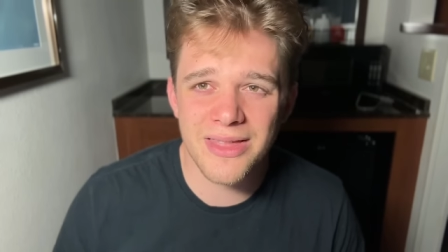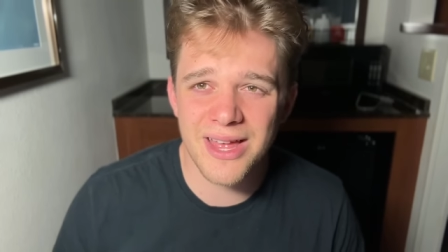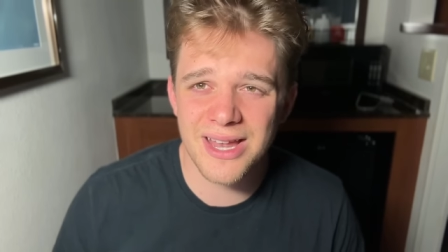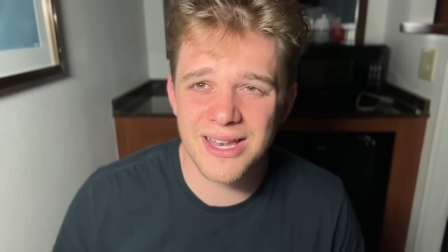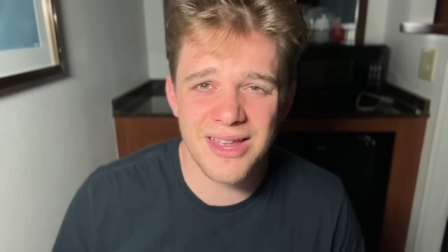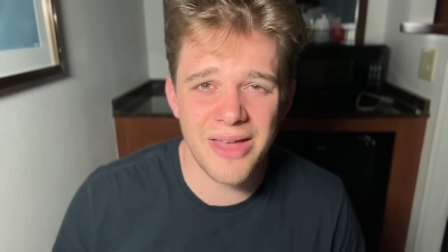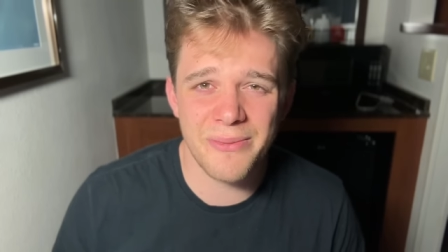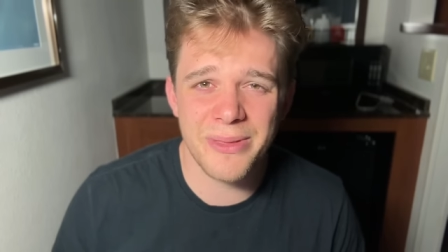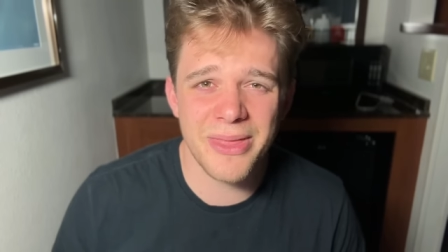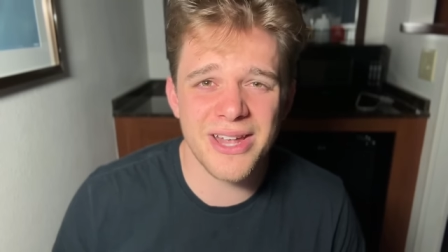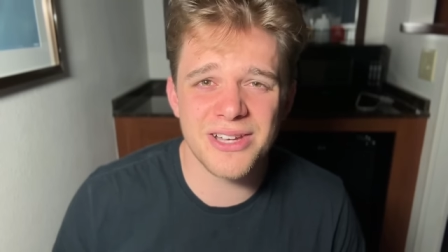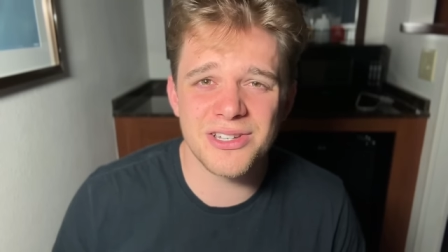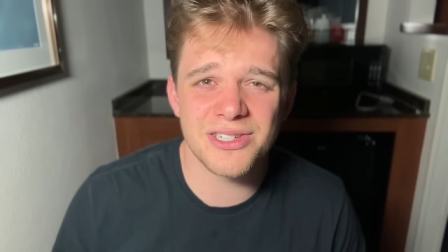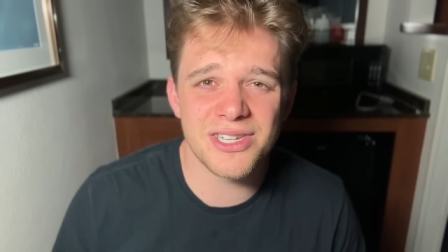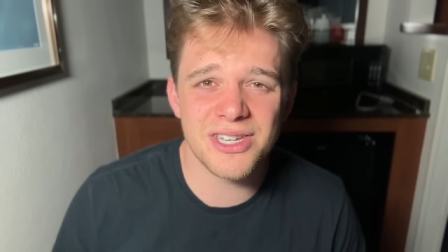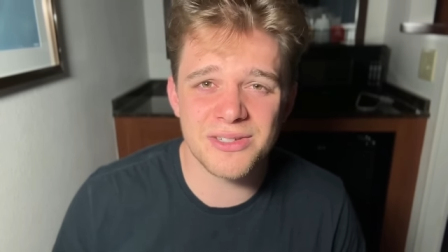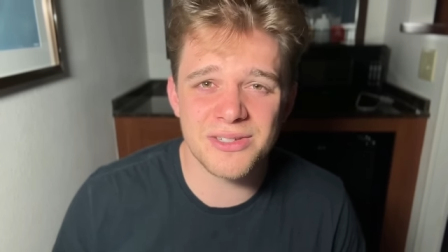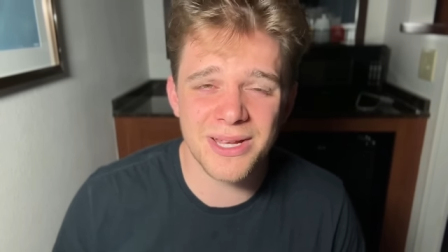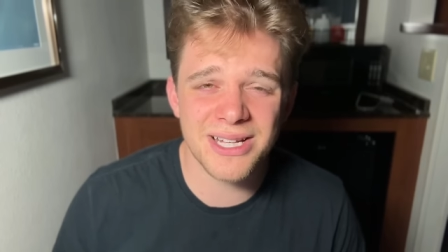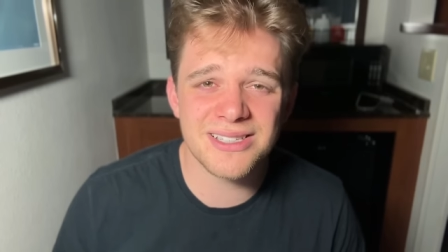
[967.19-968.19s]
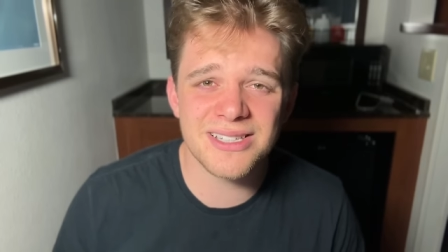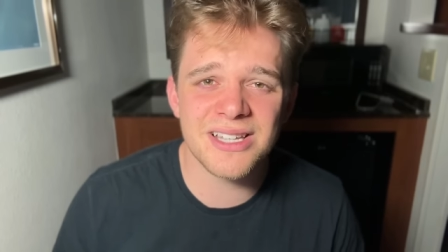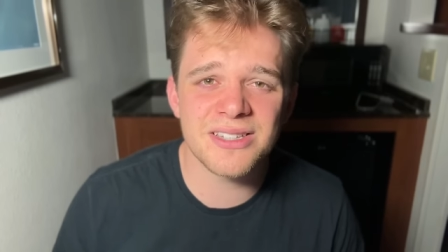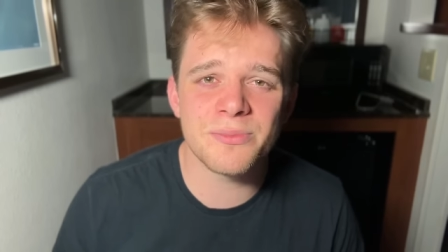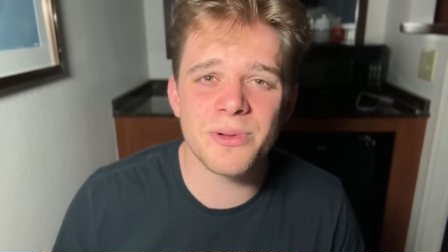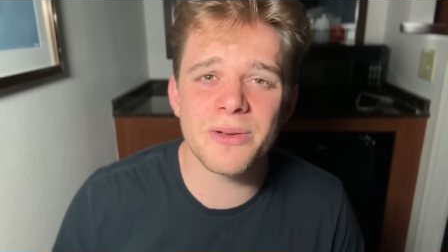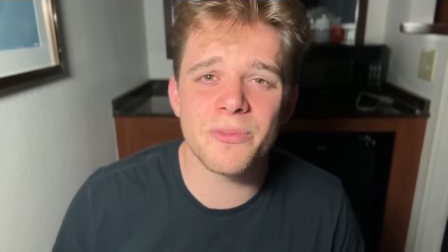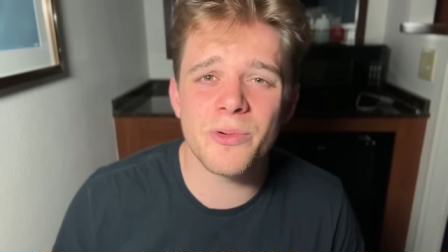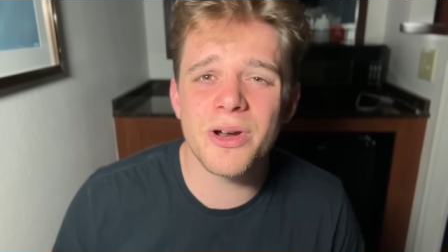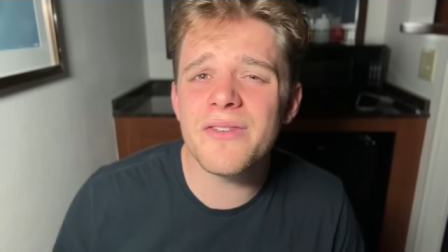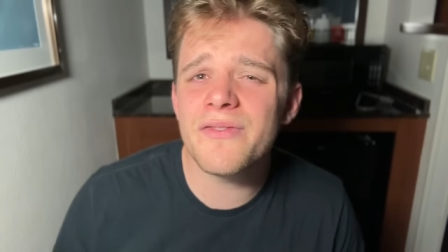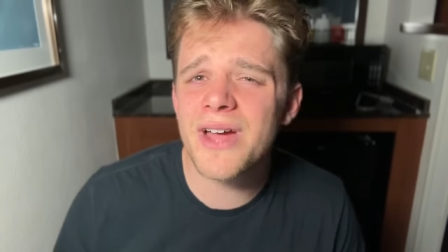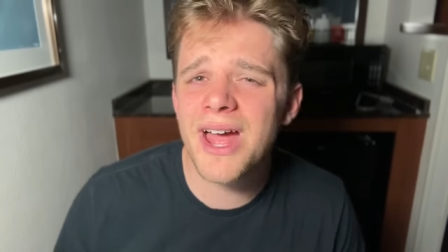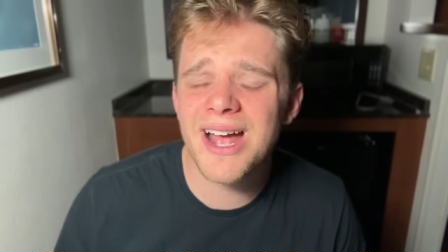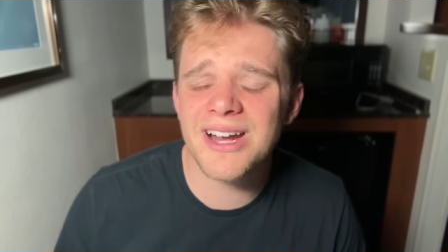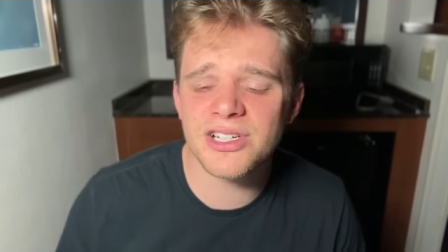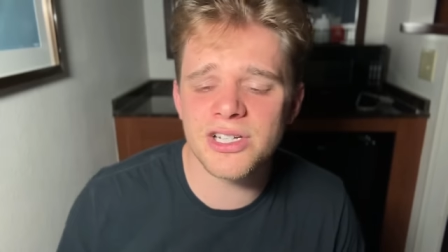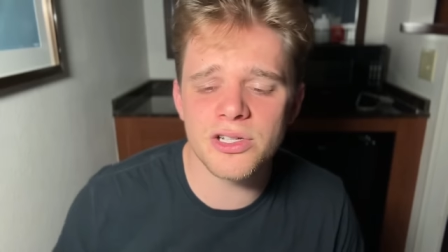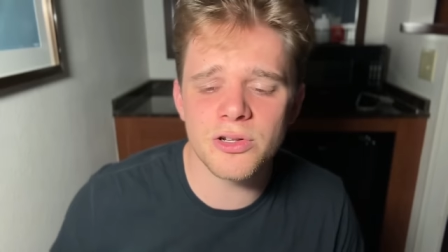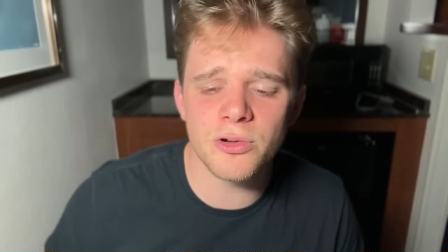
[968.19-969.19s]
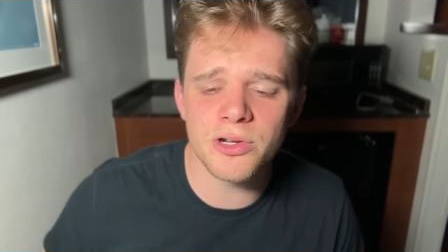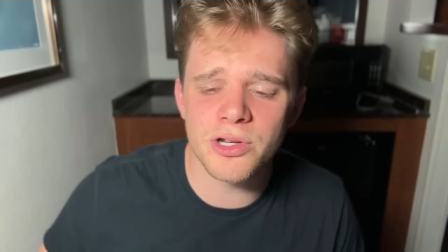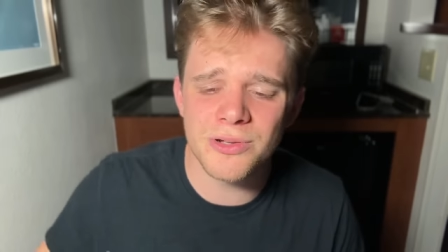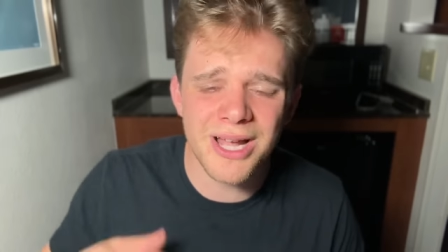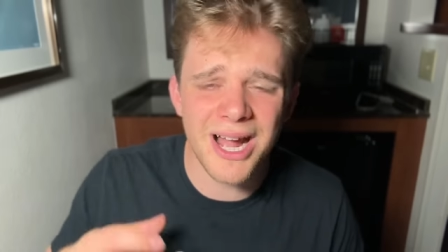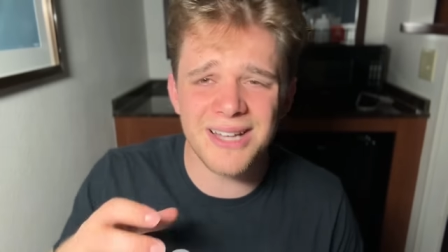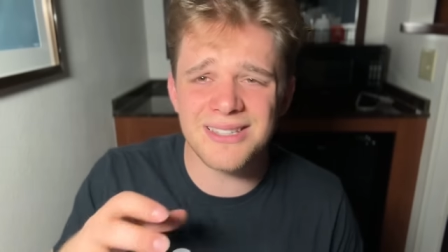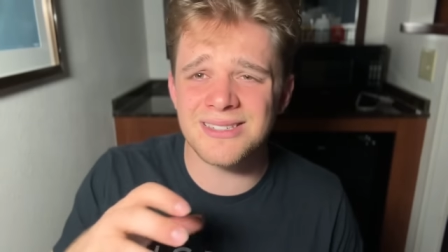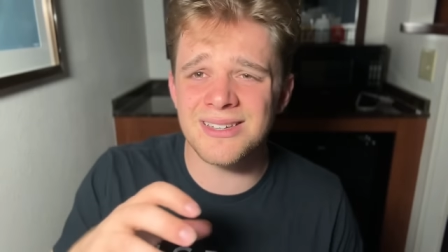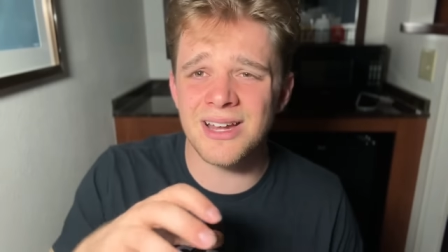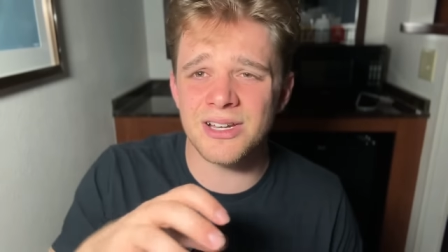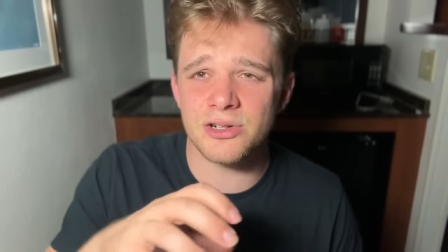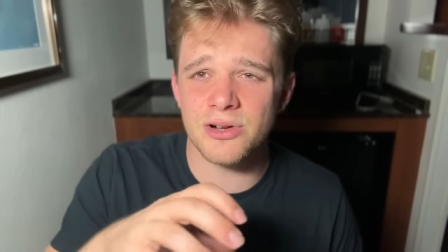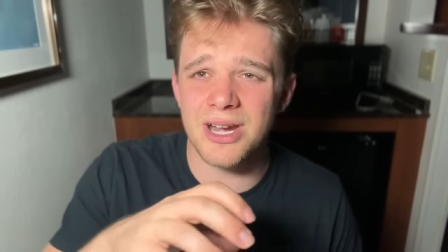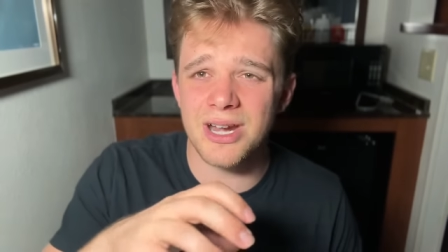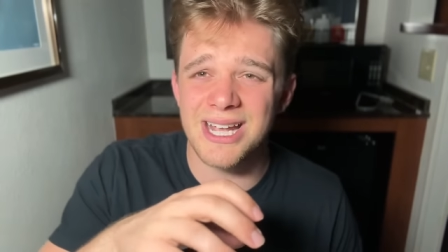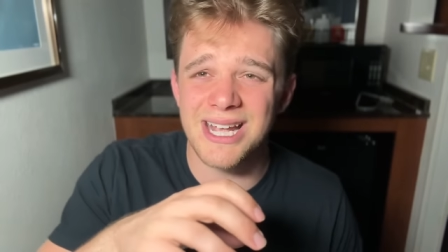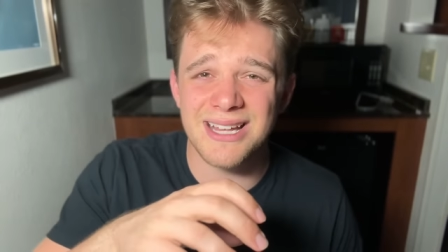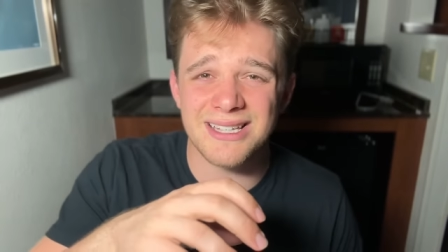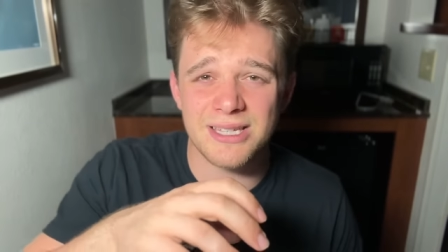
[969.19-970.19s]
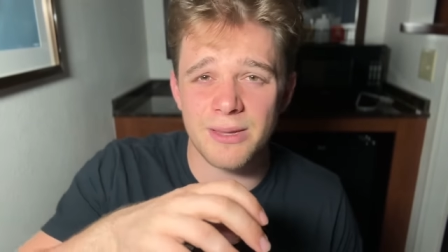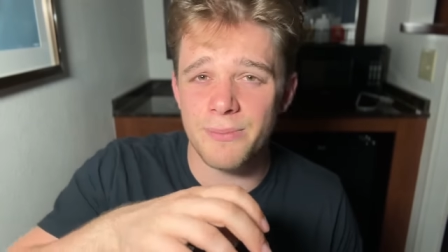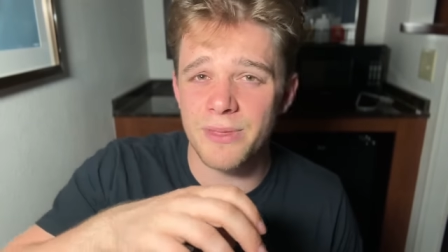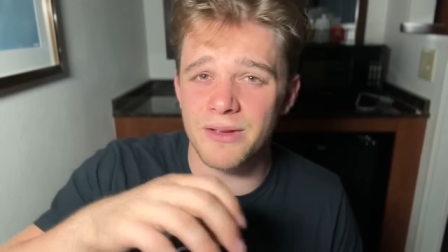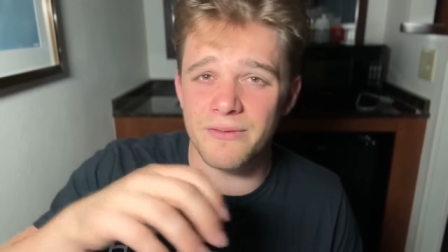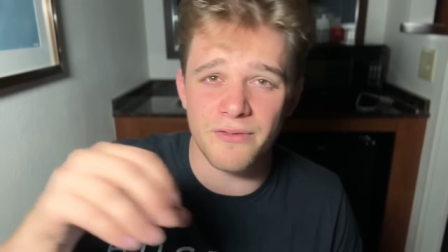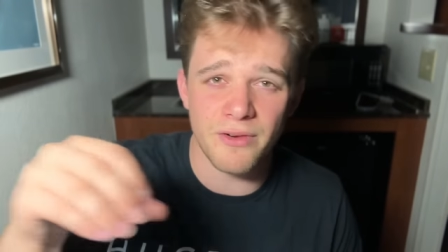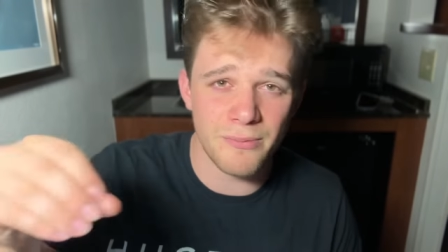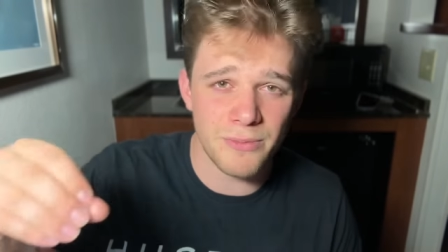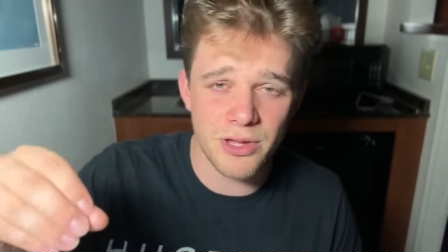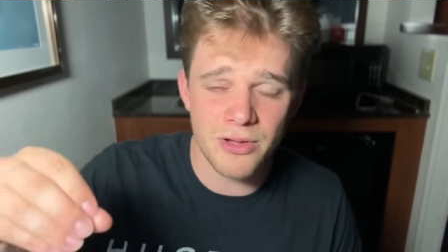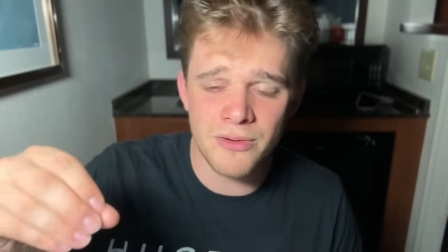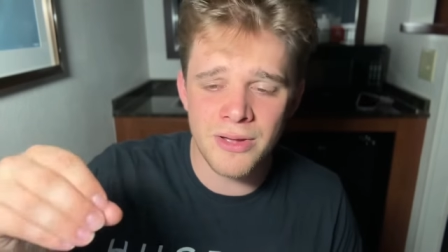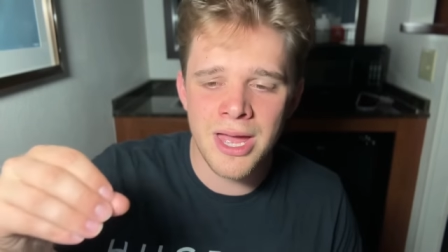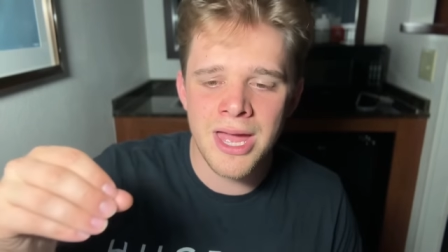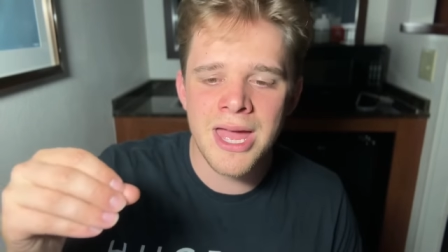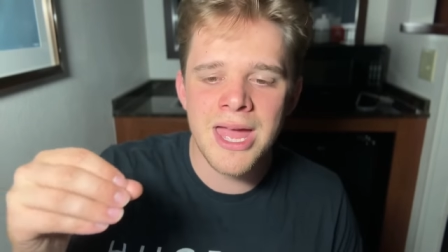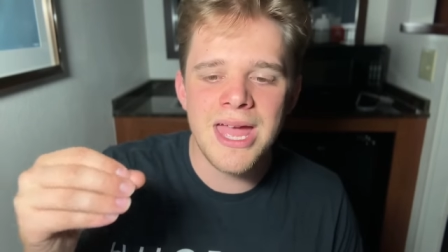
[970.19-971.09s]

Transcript: That, I mean, that just doesn't make sense. But what if I actually told you God's not trying to get something from you?